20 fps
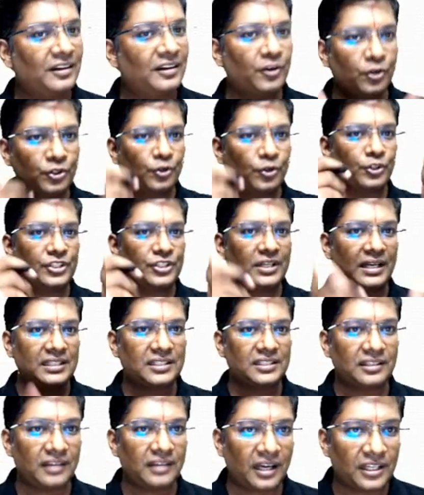Good question,
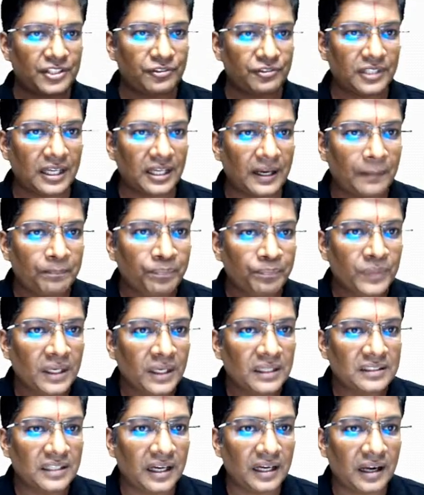Ashwita.
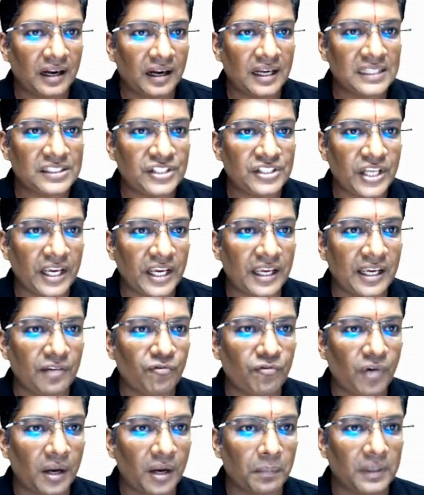Sir, does
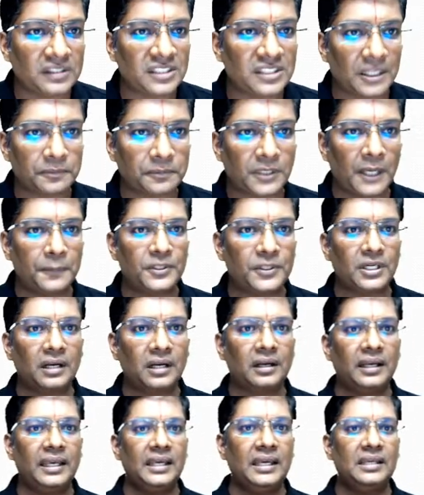taking 1 month
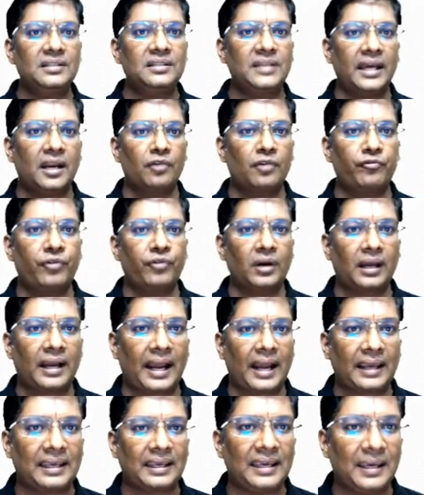subscription is enough for
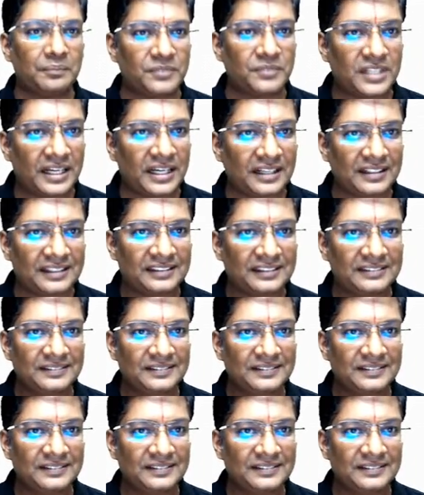cracking EAMCET?